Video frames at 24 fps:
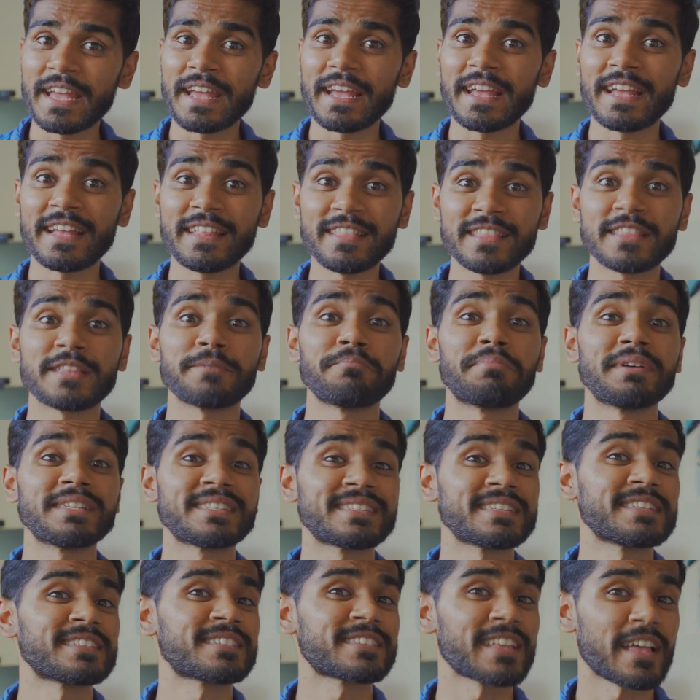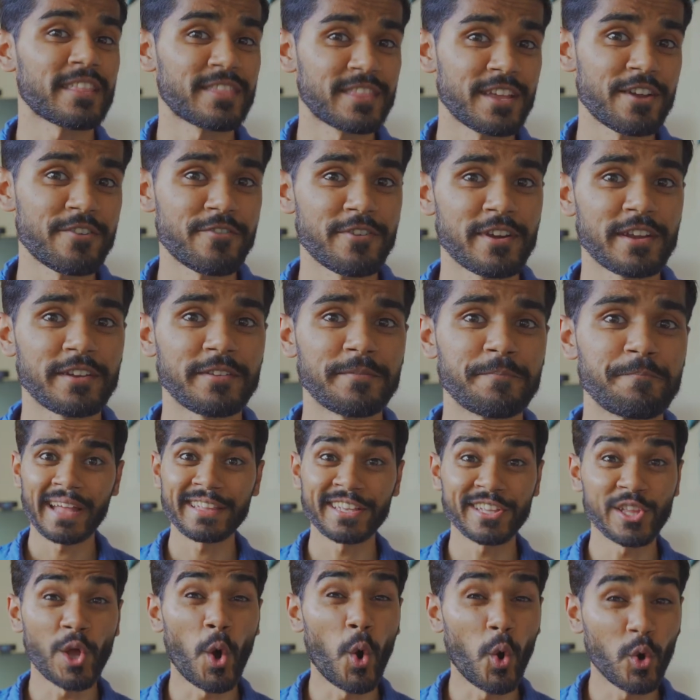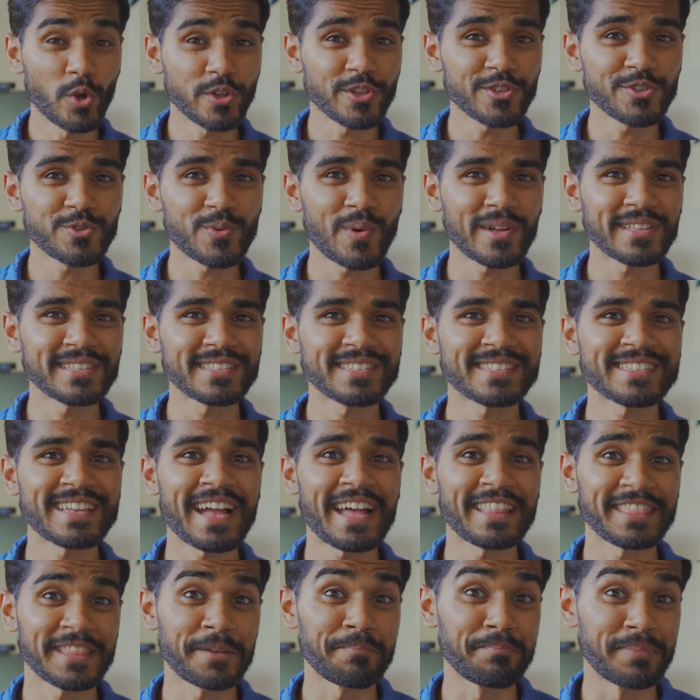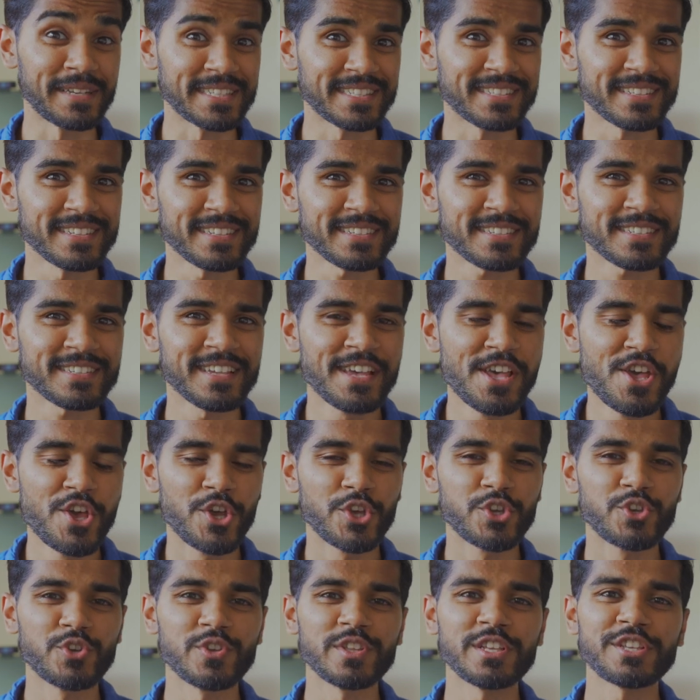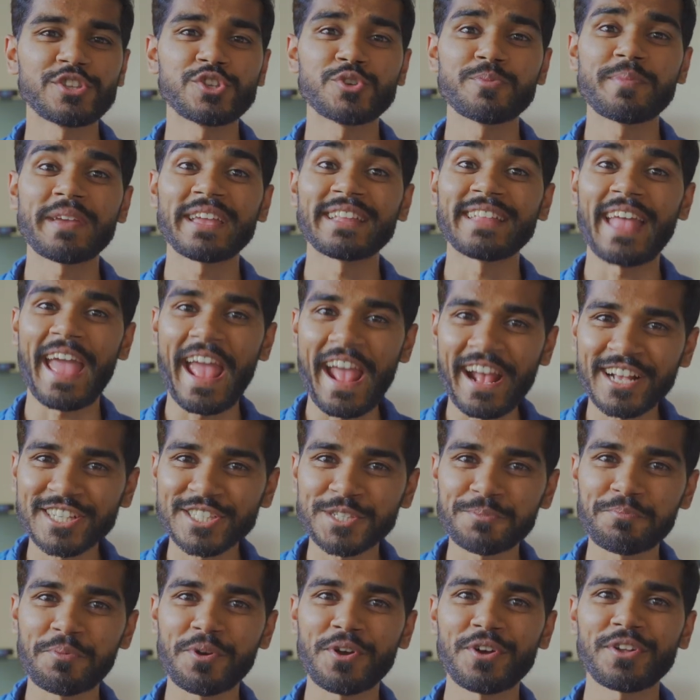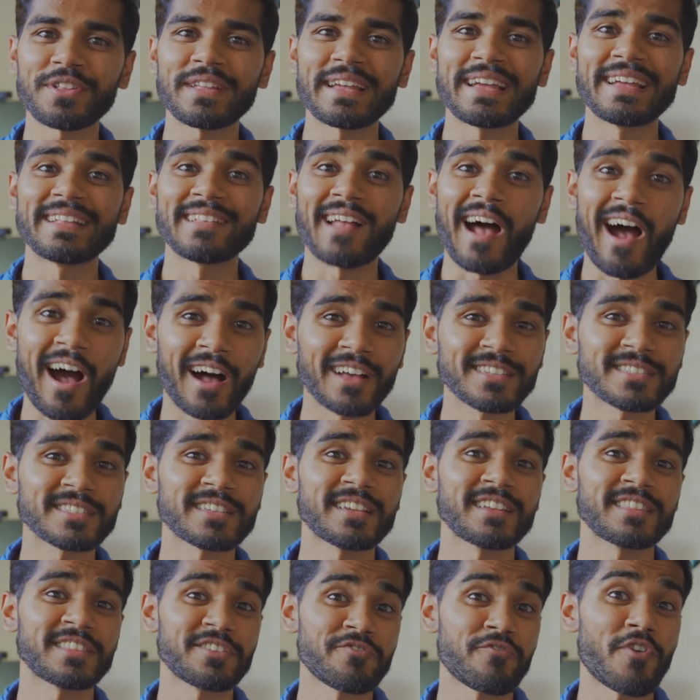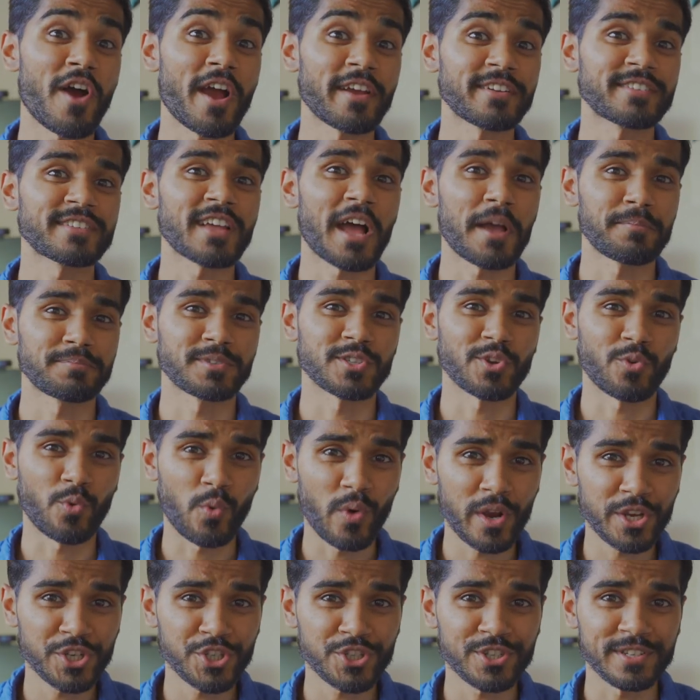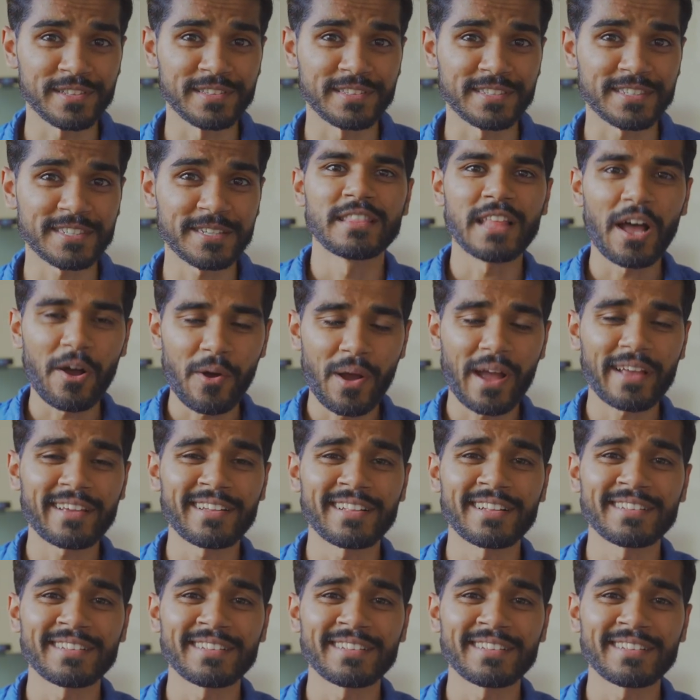in the business that they're in. And in order to understand the business, you need to be an expert in asking the right types of questions. Now, I can